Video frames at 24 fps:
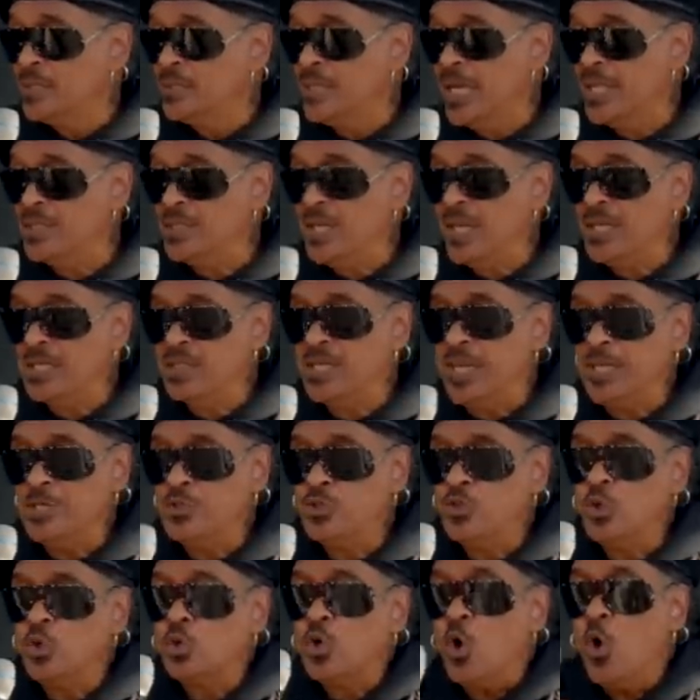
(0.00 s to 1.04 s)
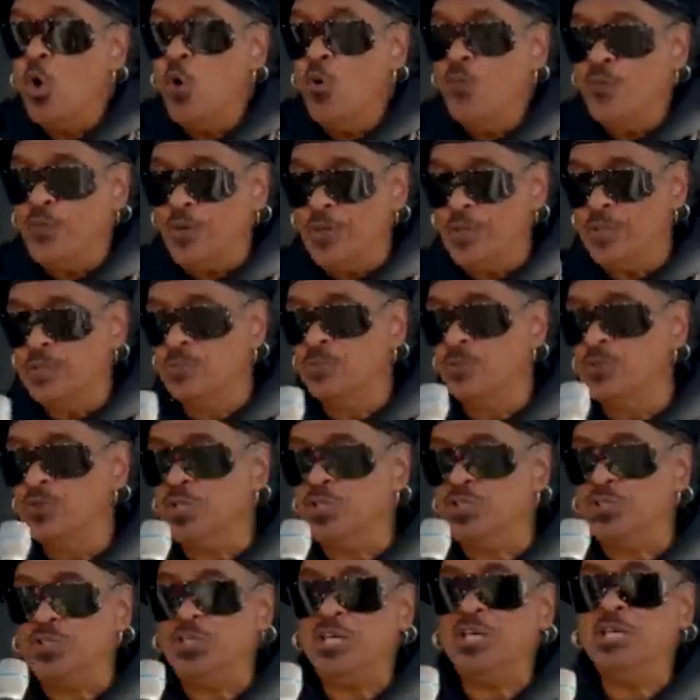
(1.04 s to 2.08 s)
That they then took over the
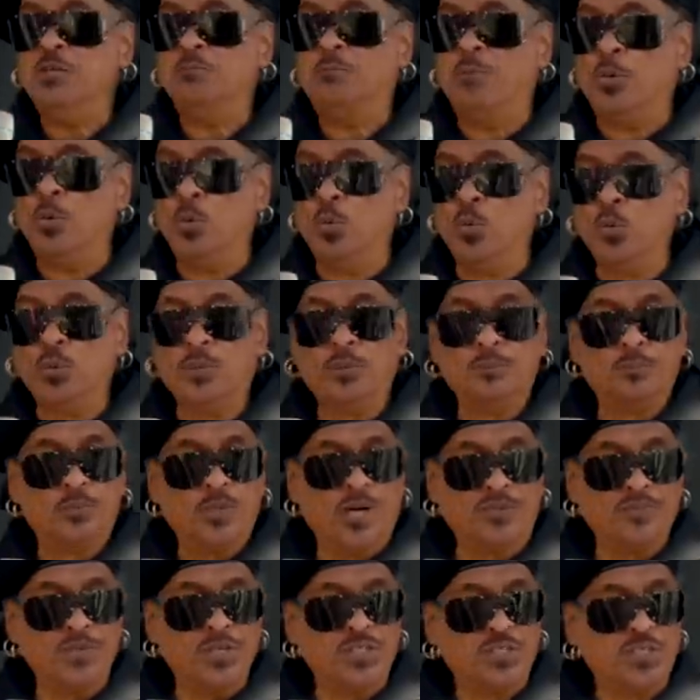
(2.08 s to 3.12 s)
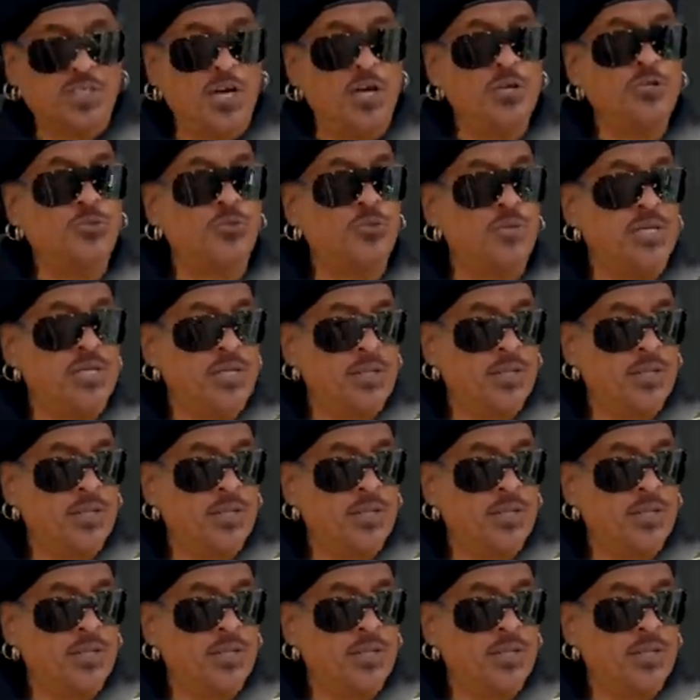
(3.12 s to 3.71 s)
gene pool of this country.